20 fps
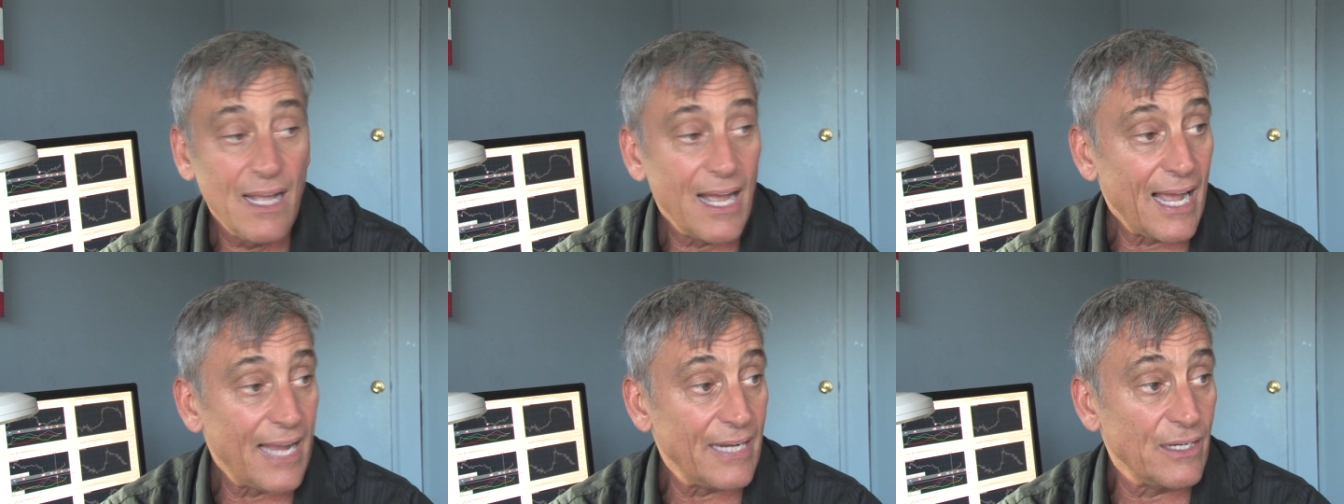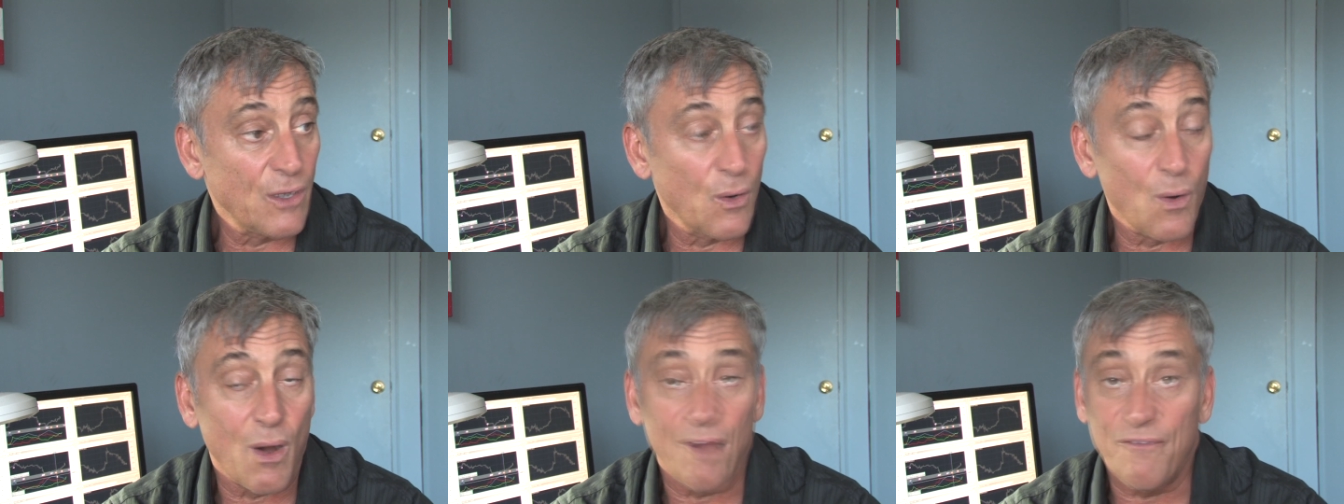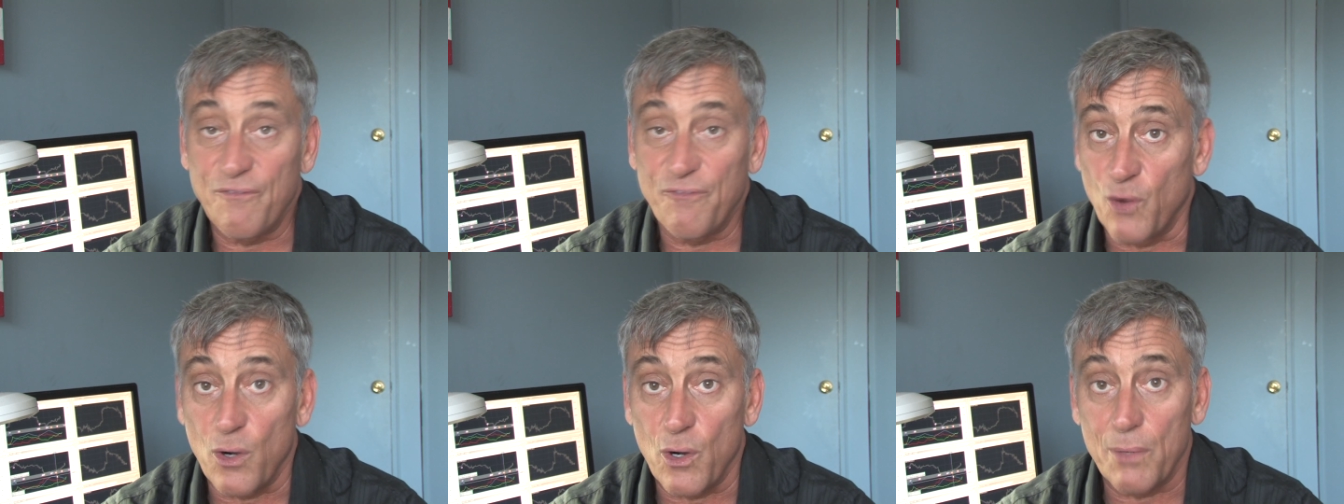I know
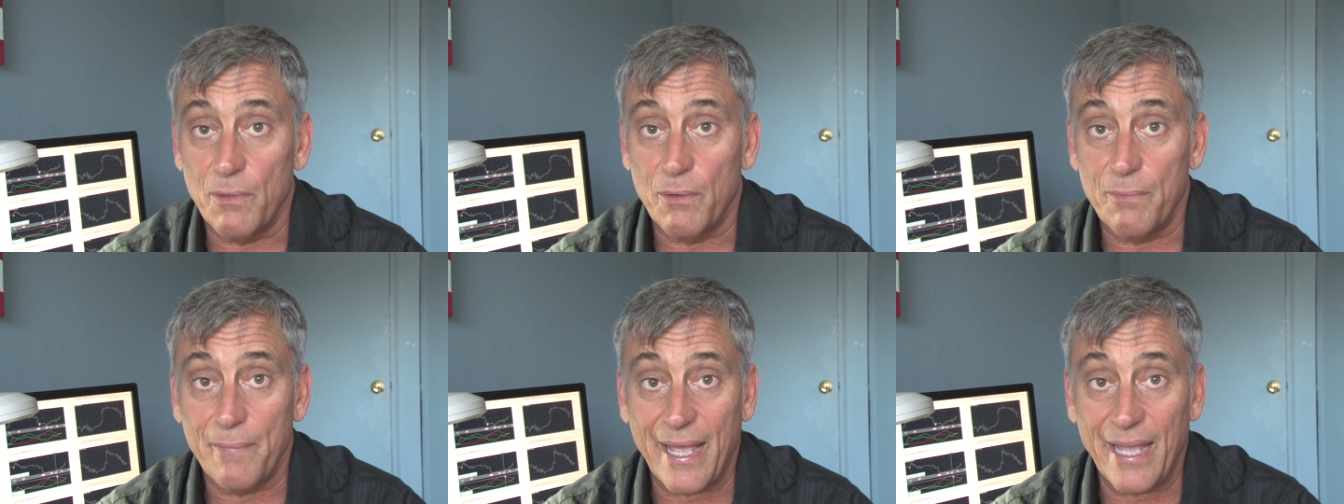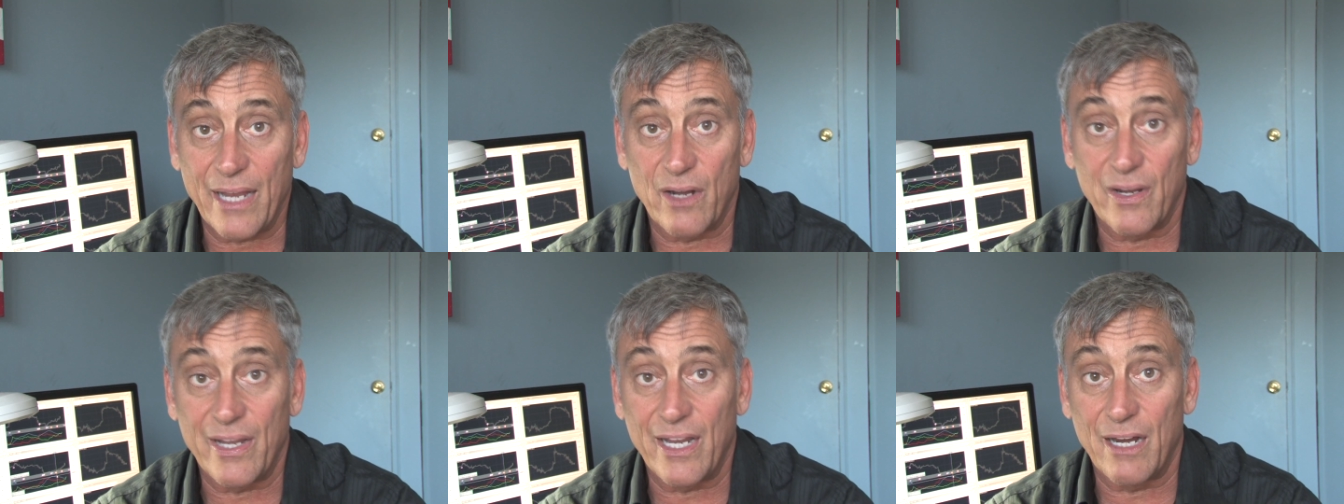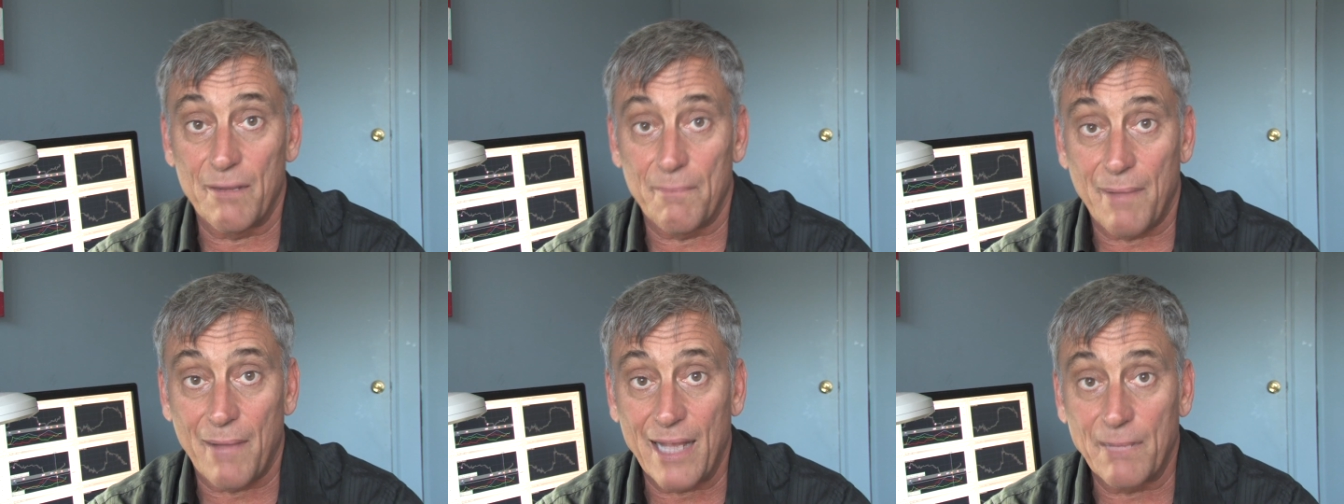our former mayor
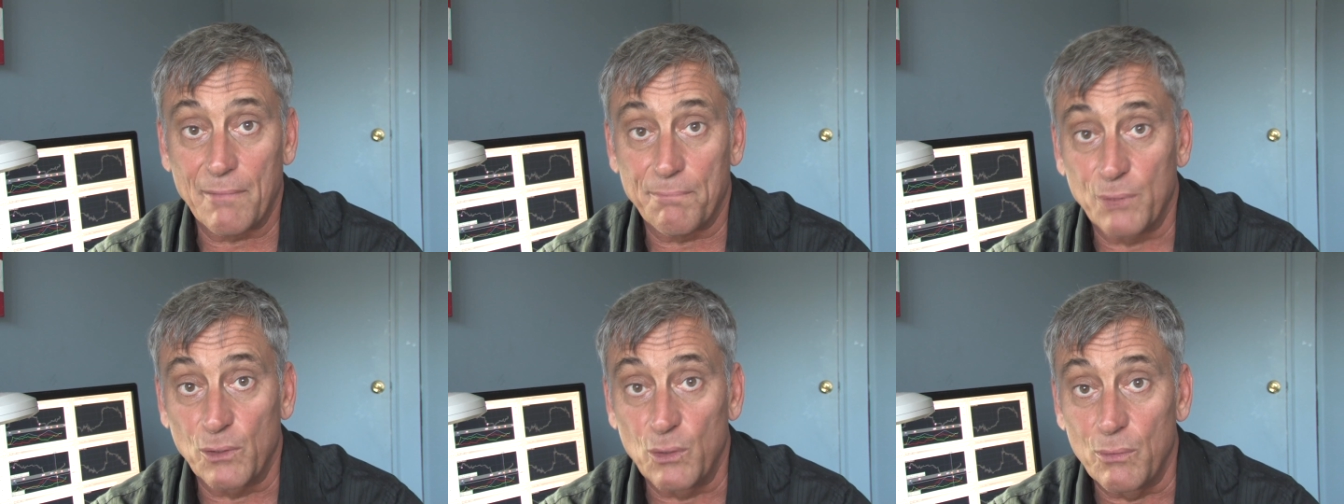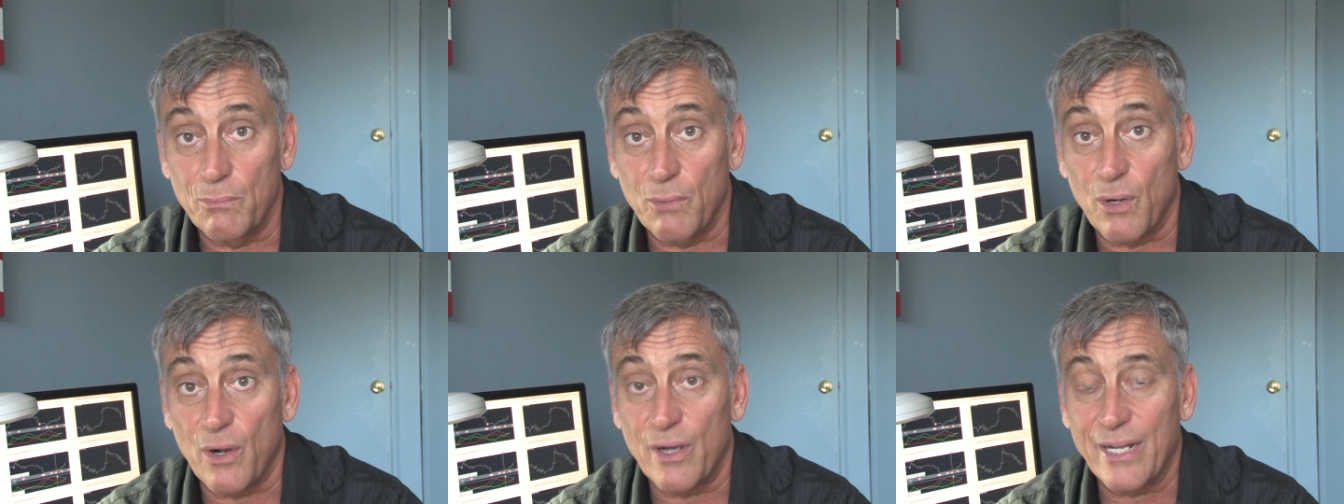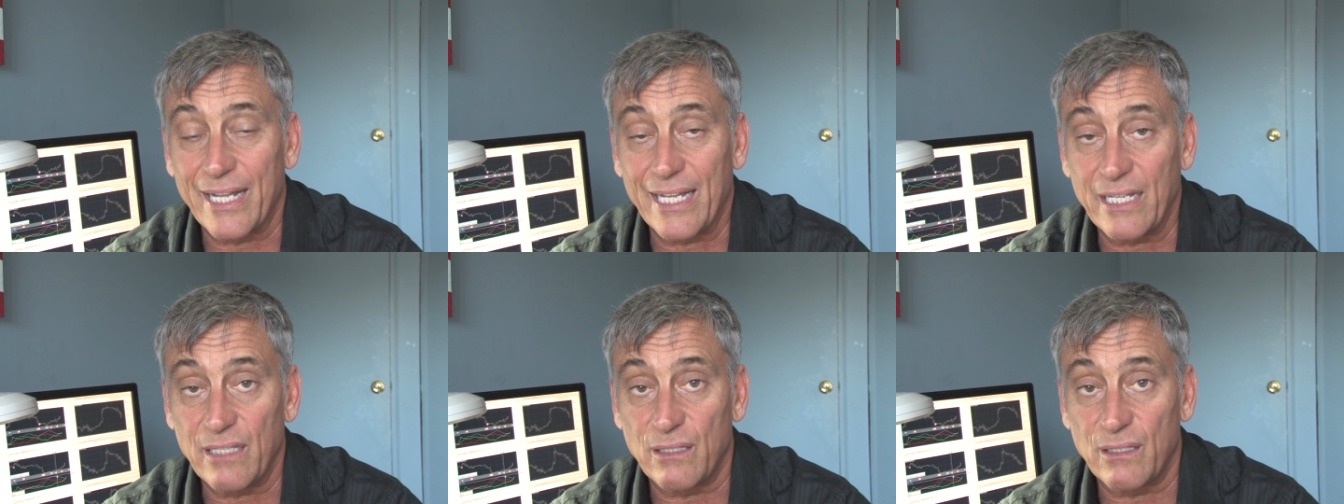here, Mike
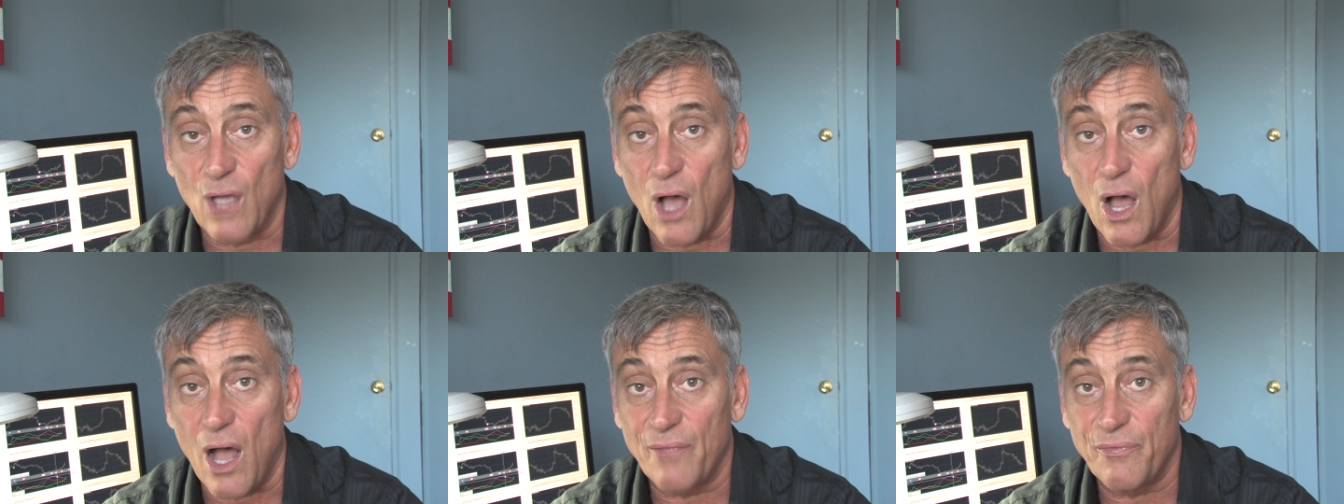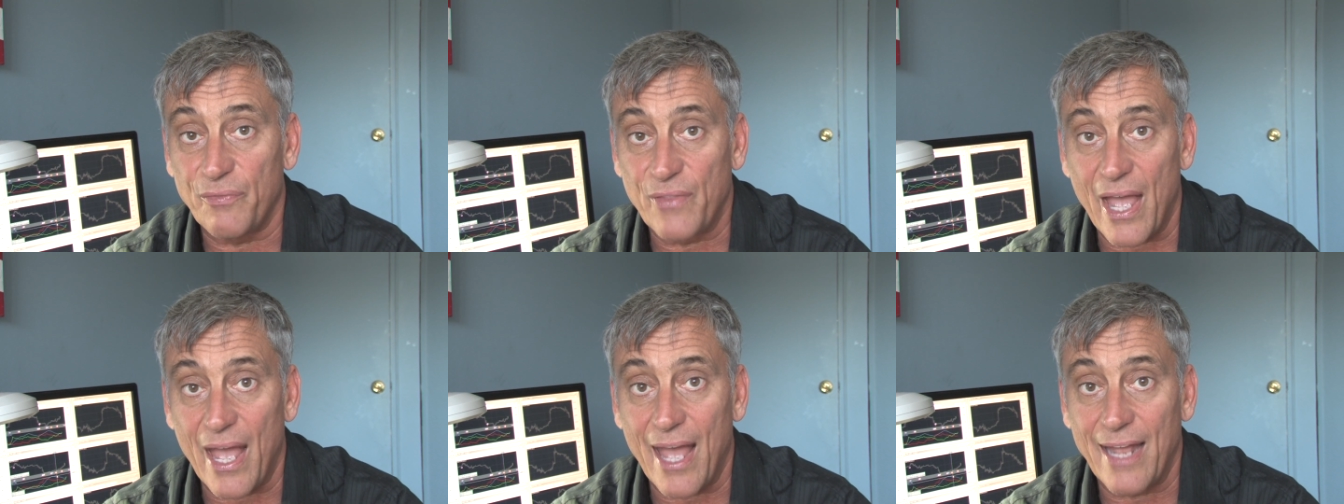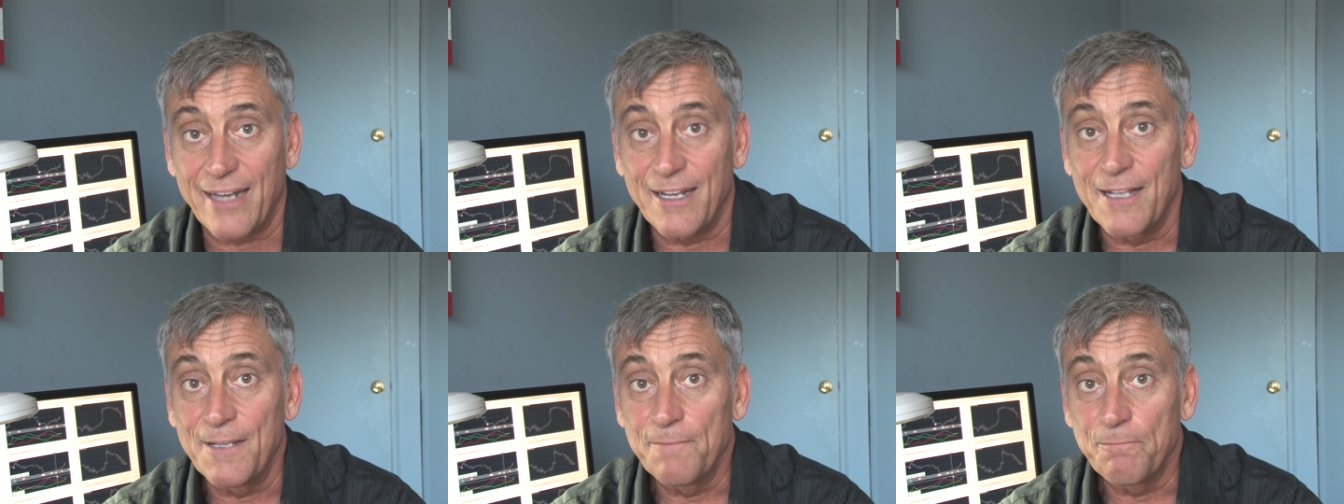Bloomberg, he thought
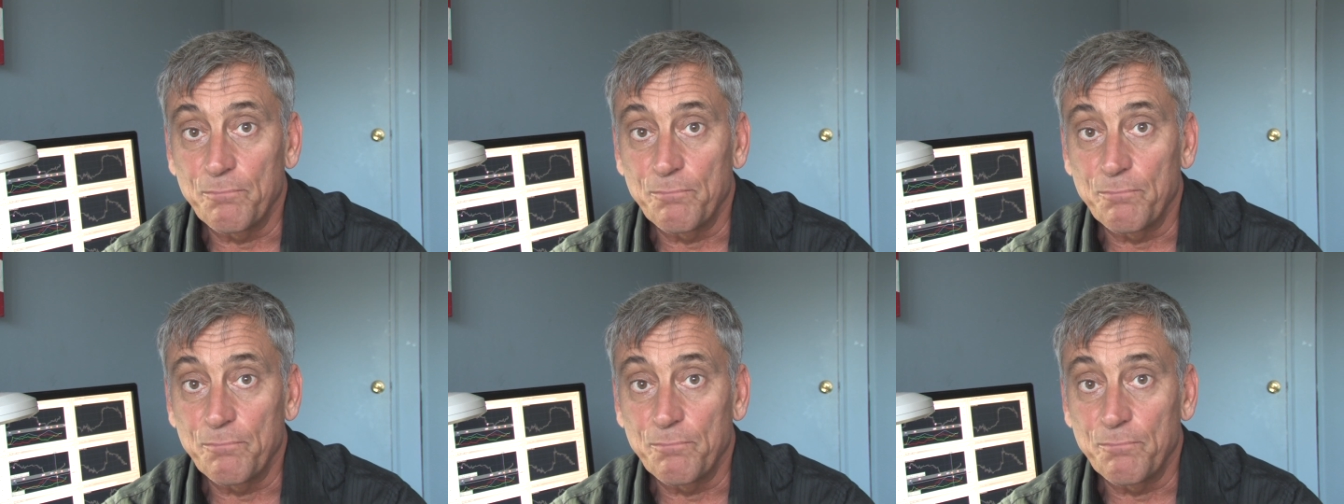that